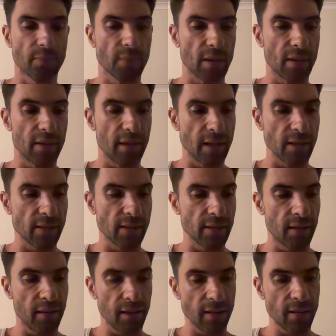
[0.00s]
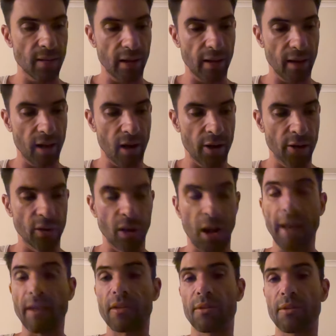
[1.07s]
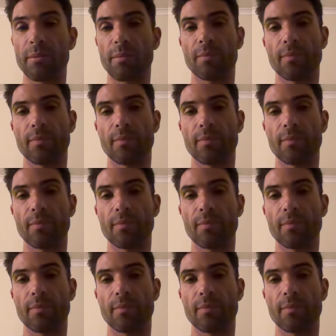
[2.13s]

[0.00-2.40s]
things and think that I don't like them